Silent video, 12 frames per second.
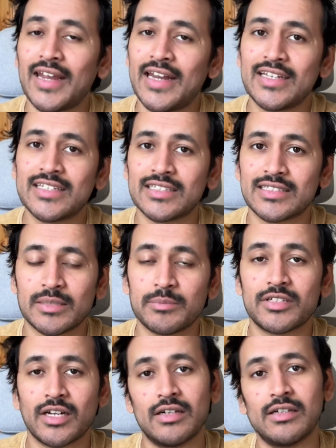ATS
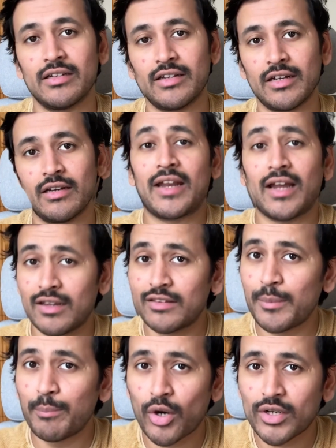systems struggle to read. And
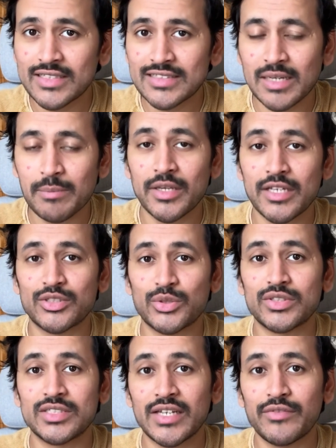another important step is
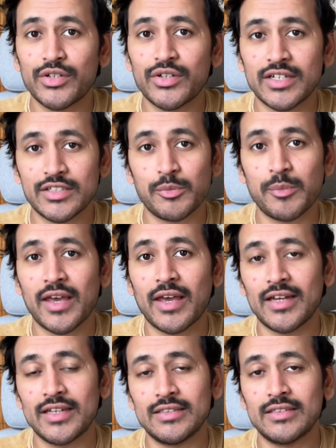to save your
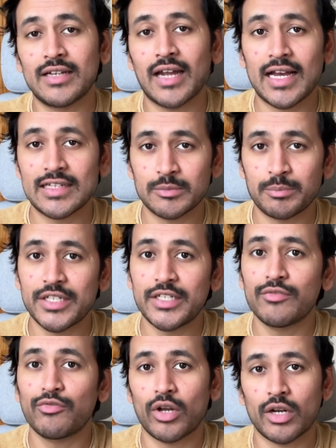resume either as a
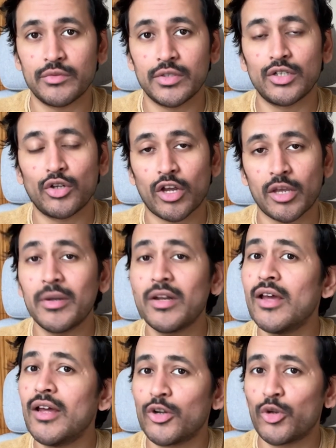PDF or a Word
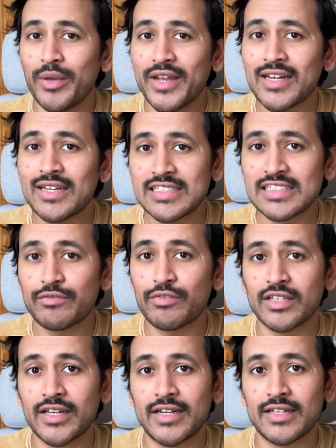document to make it easy
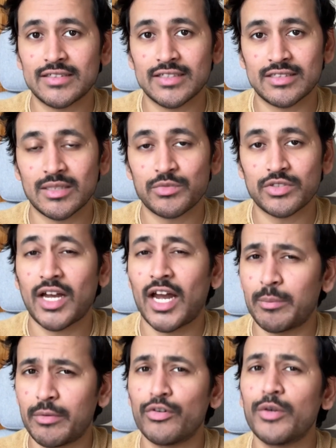for the ATS systems.
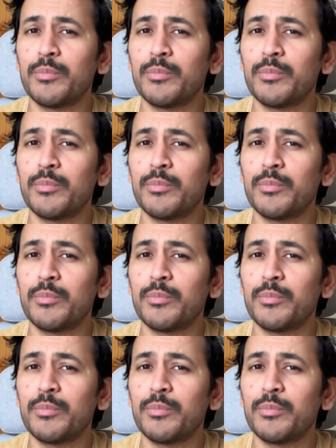I prefer